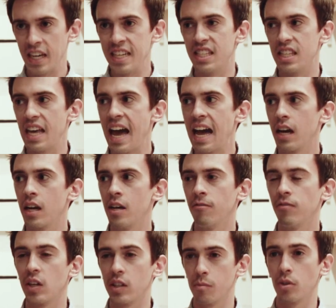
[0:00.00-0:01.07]
Is that a
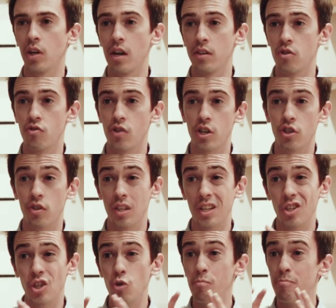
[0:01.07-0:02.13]
flexible concentration
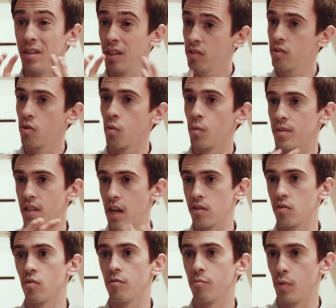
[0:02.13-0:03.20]
that you built, or was
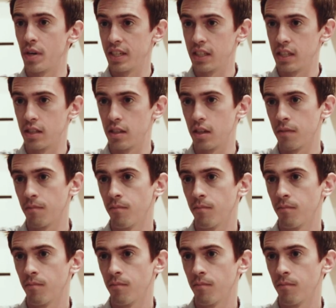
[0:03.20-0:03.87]
that sort of pre-existing?